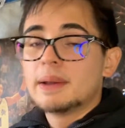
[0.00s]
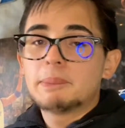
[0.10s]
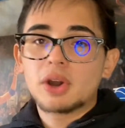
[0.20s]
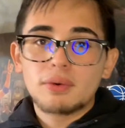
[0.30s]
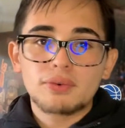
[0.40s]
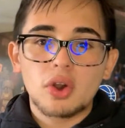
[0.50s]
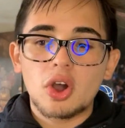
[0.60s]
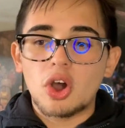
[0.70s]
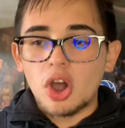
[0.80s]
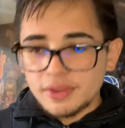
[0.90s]
But
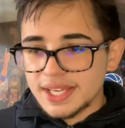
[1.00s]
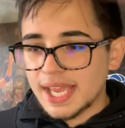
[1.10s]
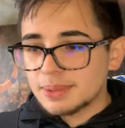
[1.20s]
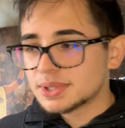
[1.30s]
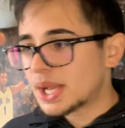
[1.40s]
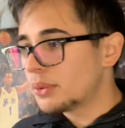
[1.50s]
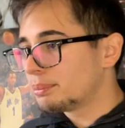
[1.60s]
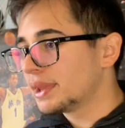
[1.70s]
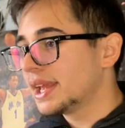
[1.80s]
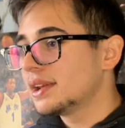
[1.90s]
overall, all the games that were
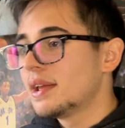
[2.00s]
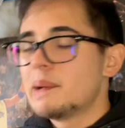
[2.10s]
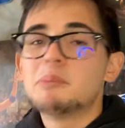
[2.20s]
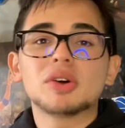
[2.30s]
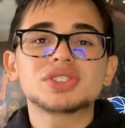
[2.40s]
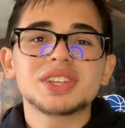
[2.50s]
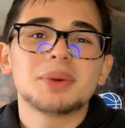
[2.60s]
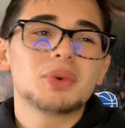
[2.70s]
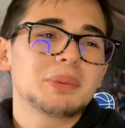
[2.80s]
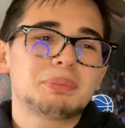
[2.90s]
played, most of
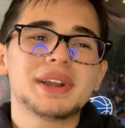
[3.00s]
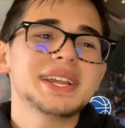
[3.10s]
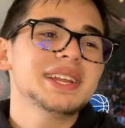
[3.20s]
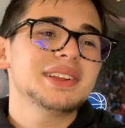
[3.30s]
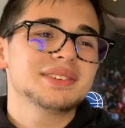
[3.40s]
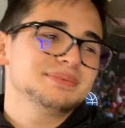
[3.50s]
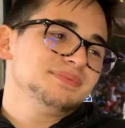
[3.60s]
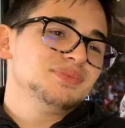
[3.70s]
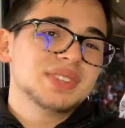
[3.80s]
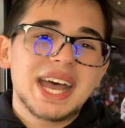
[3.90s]
them were pretty
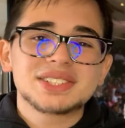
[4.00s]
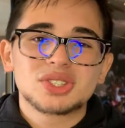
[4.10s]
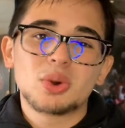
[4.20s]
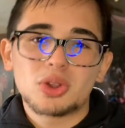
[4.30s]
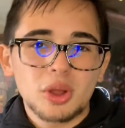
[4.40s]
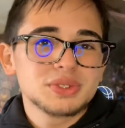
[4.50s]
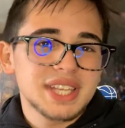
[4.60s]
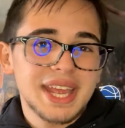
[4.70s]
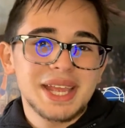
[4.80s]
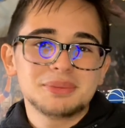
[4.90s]
not so close
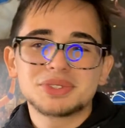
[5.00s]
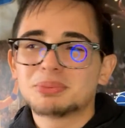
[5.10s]
games.